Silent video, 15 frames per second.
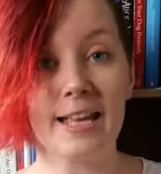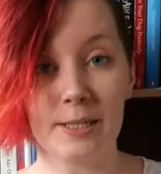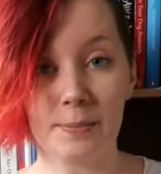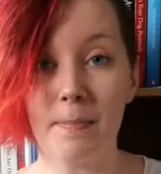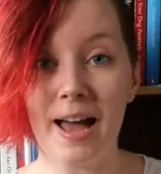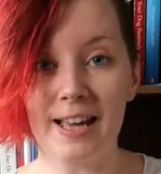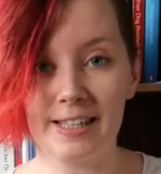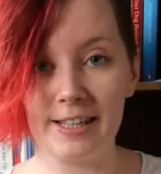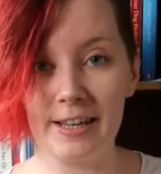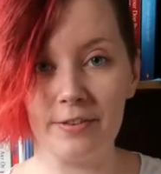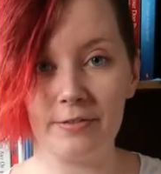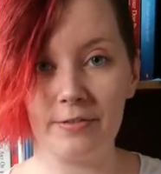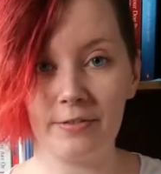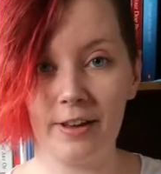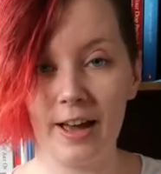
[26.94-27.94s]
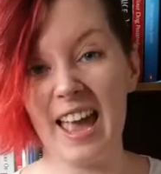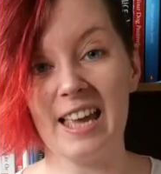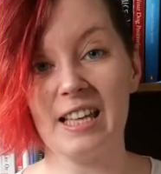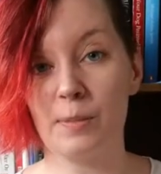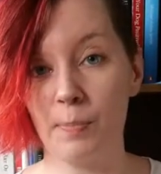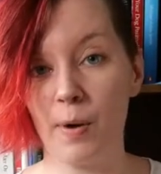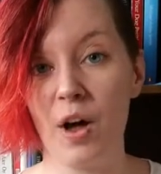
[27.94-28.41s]
It's massive.
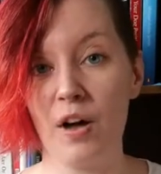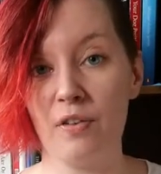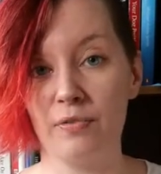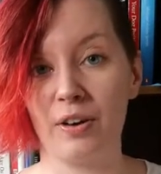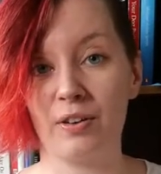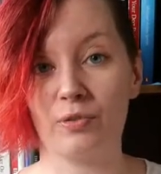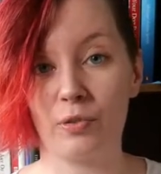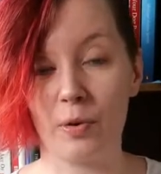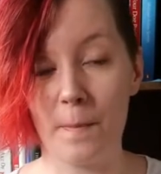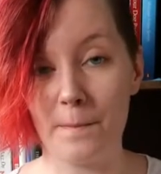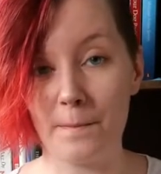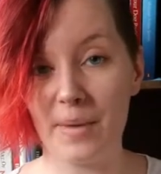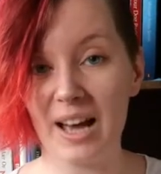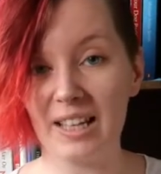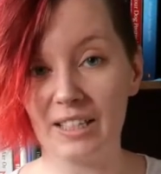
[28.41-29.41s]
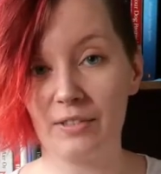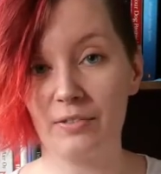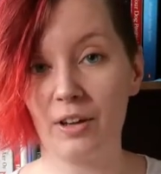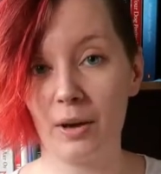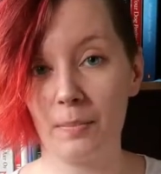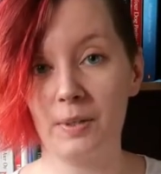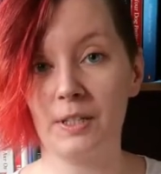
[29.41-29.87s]
It's perfect for a
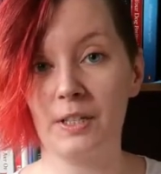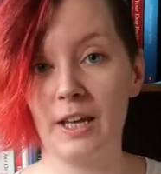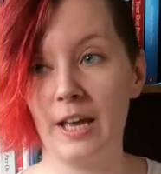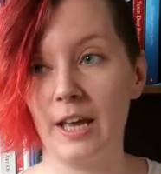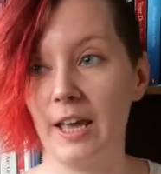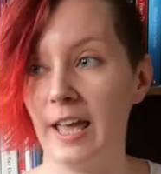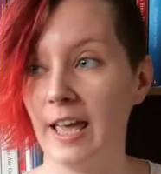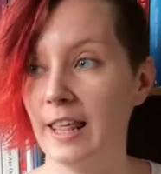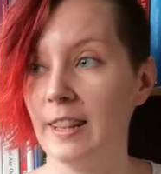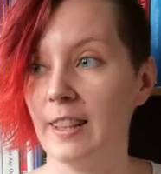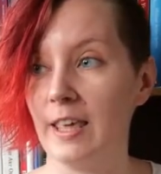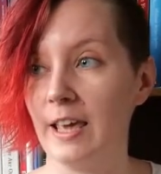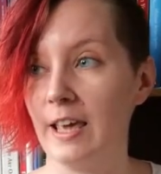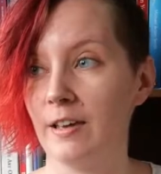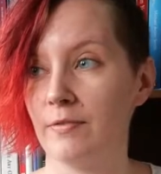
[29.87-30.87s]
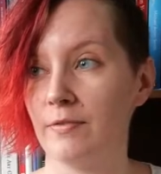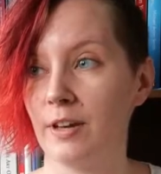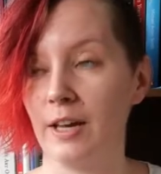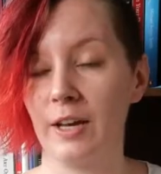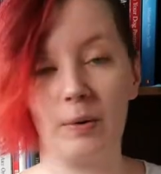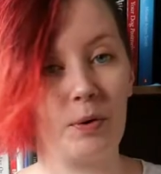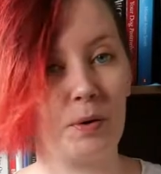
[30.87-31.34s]
massive cup of tea in the
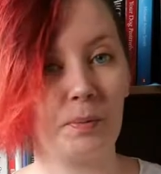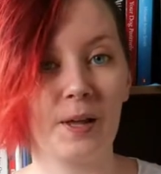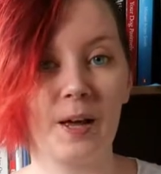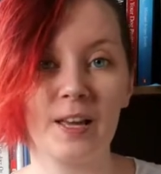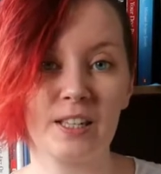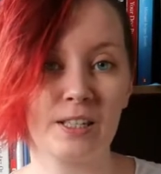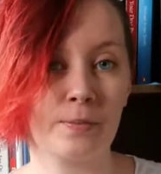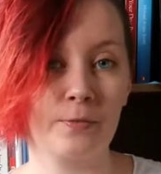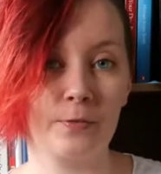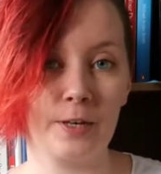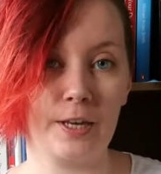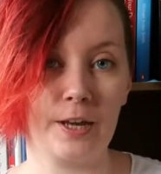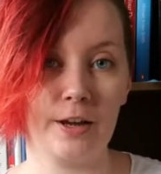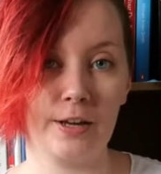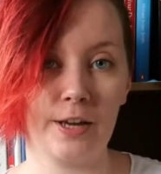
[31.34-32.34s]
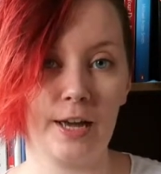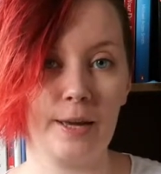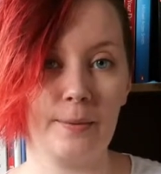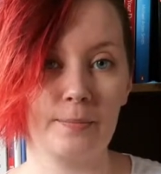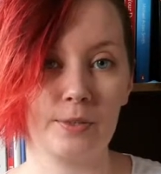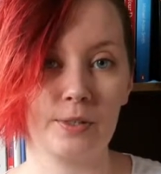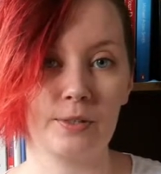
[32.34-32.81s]
evening while playing some video
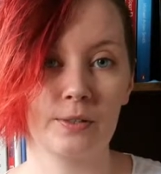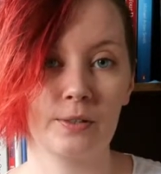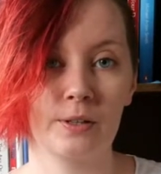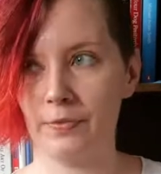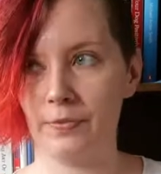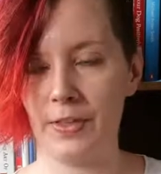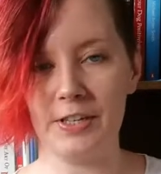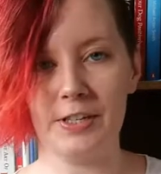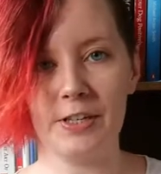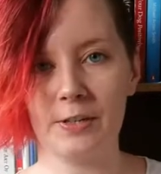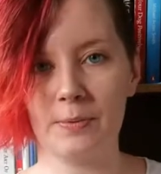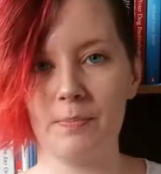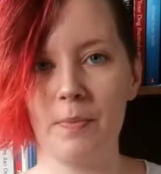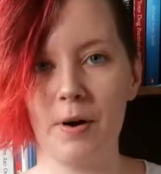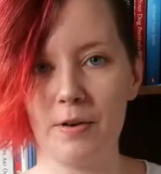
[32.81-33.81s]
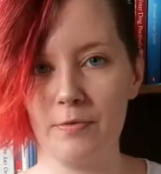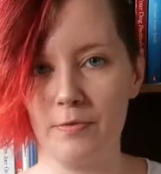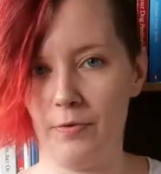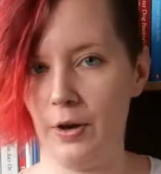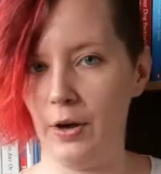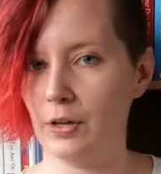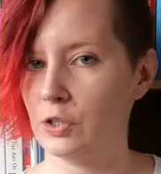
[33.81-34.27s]
games. This isn't my
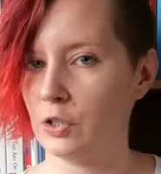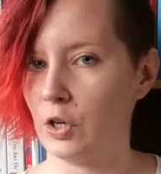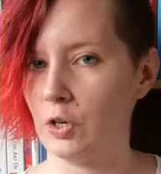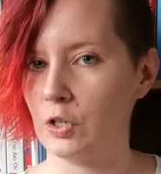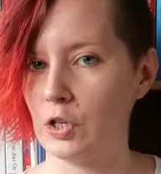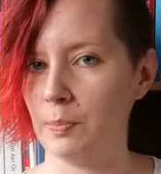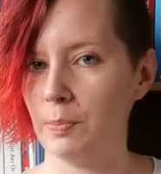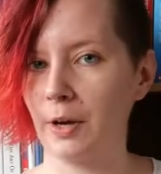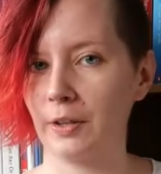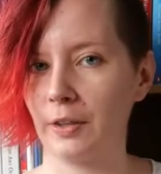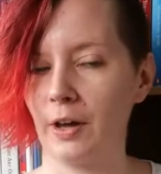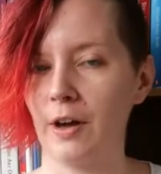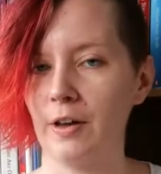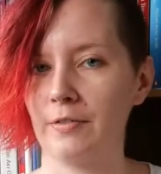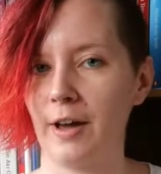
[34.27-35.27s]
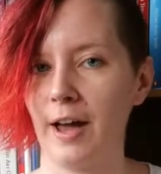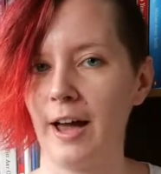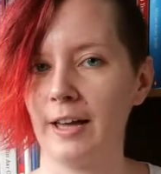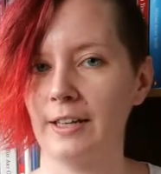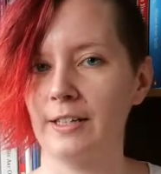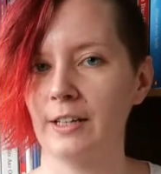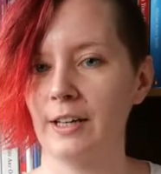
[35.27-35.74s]
first Yoshi mug that I've
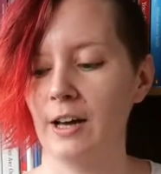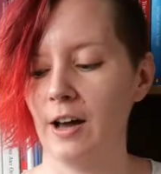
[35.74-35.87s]
had.